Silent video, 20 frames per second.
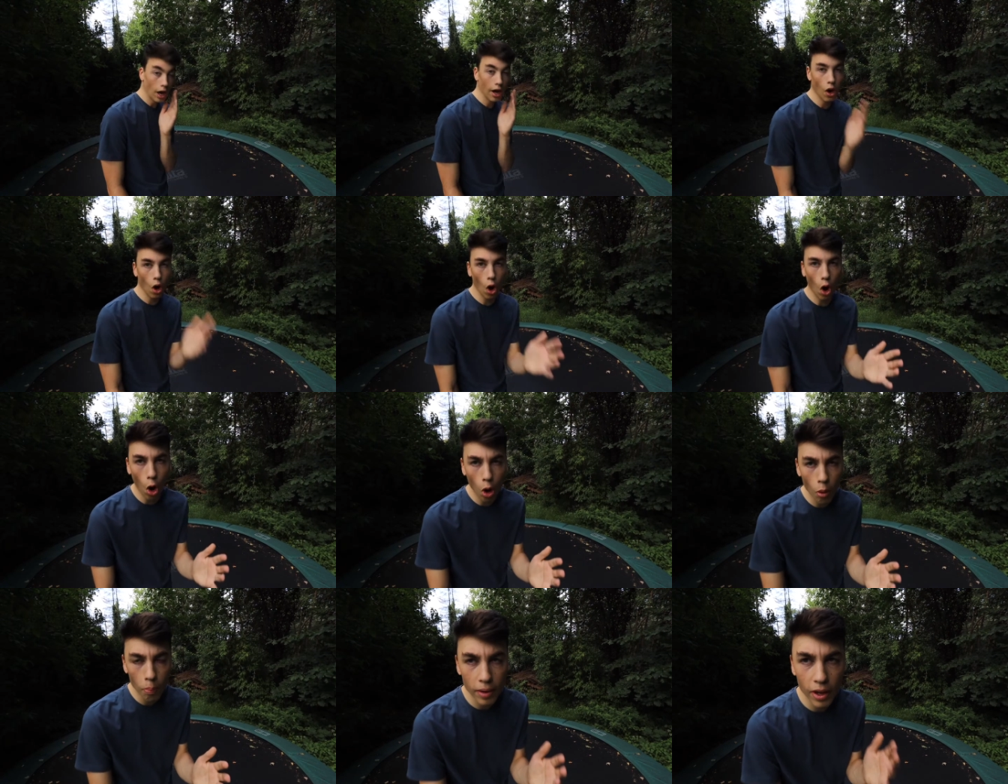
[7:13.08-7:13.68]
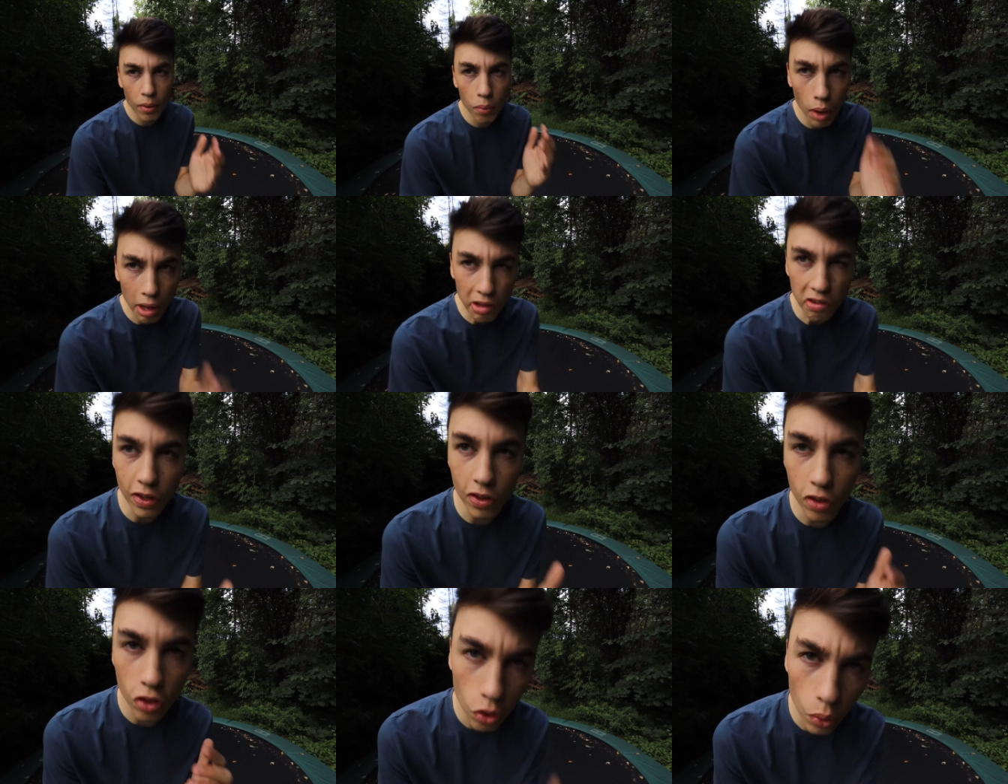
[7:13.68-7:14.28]
I hope it
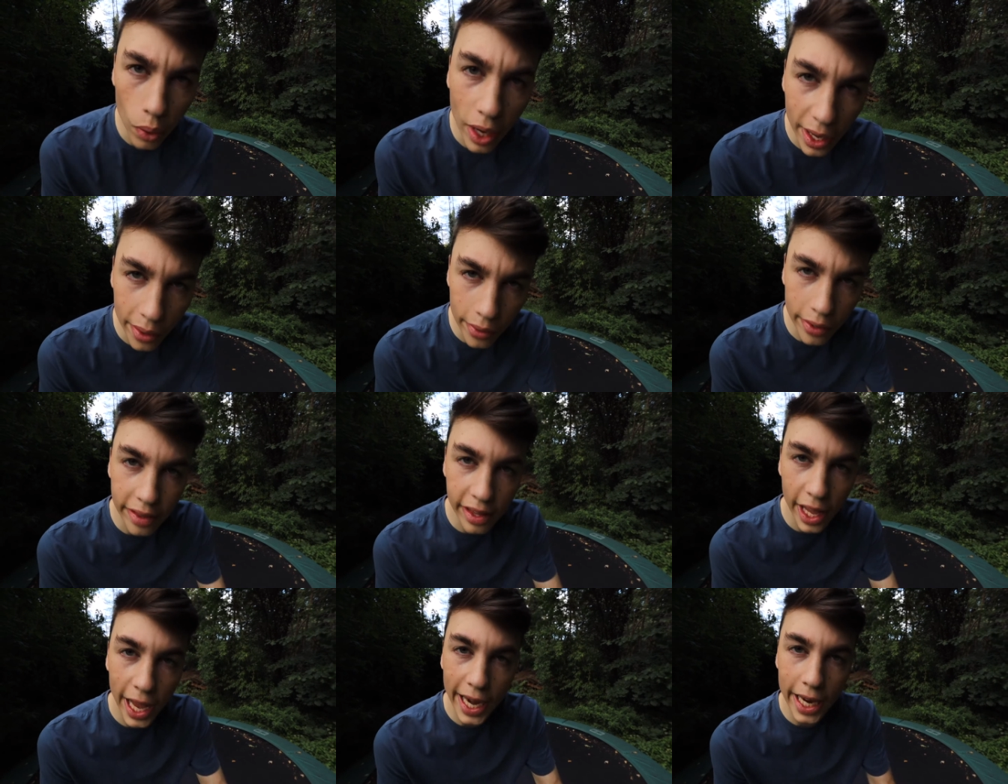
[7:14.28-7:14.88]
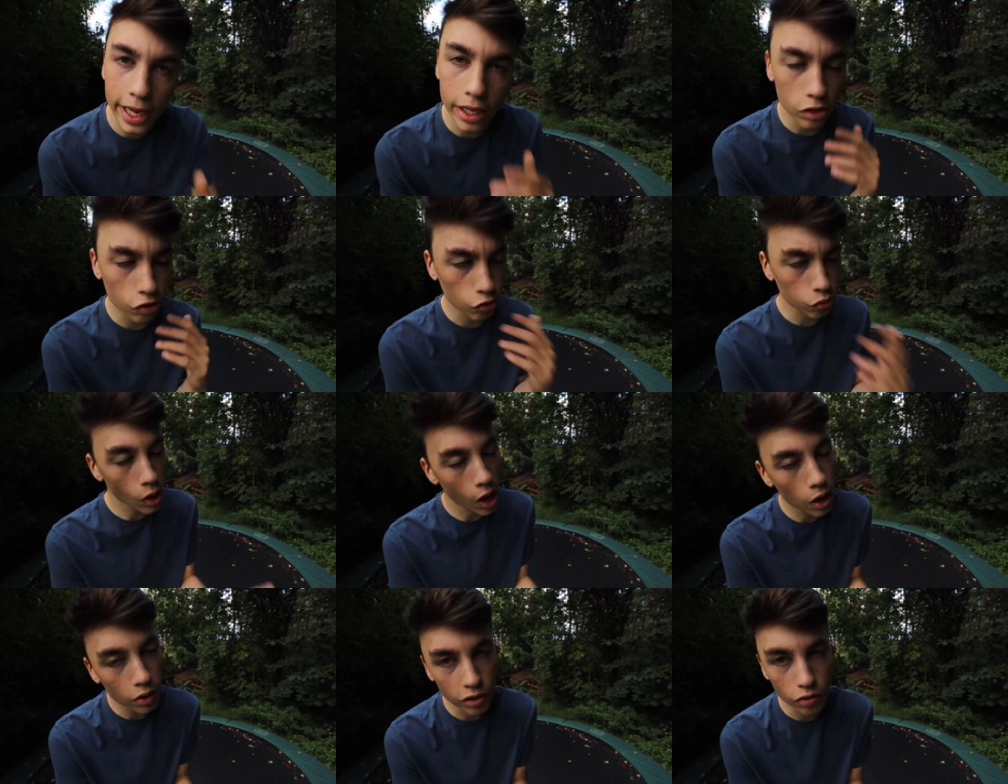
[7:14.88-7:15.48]
wasn't too irritating
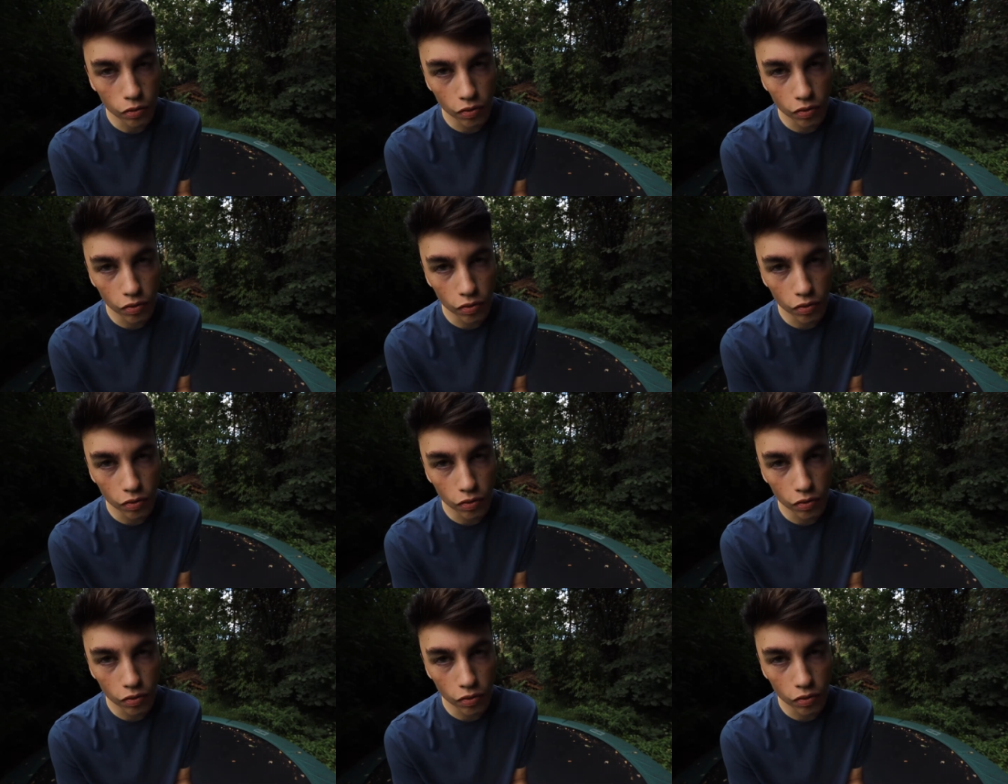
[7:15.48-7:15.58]
throughout this